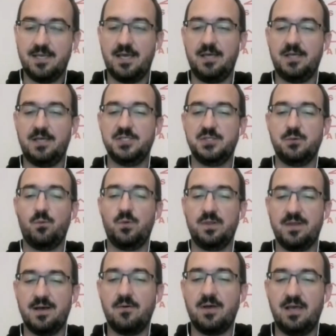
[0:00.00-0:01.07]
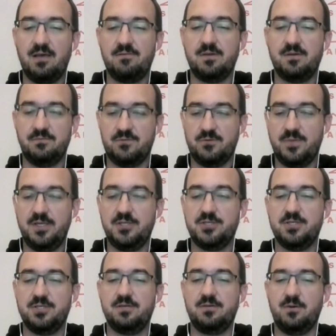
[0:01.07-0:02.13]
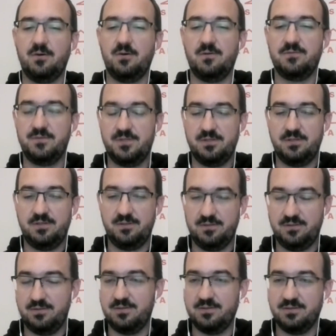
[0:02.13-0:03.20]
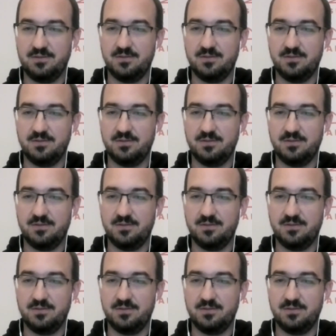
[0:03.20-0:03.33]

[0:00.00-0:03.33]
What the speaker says: cash without having information of the